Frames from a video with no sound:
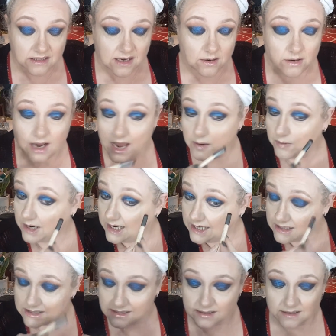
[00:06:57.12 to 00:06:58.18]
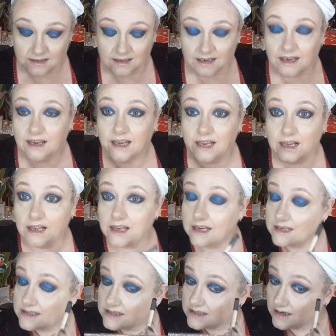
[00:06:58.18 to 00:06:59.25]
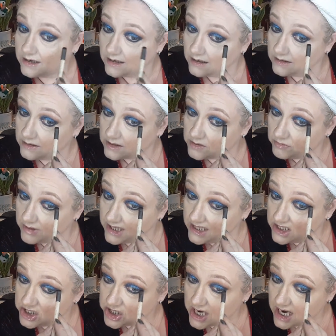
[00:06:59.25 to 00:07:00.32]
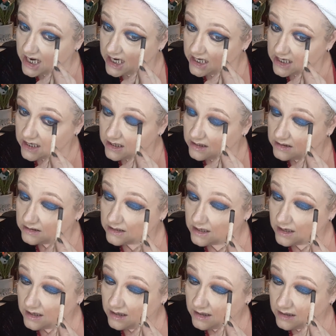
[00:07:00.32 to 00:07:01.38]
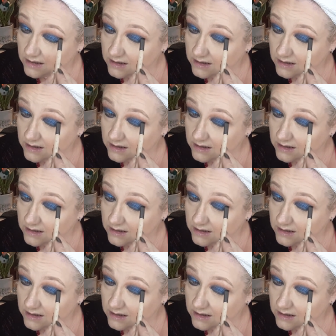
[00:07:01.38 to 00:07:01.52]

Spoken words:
So no, it's the green shade that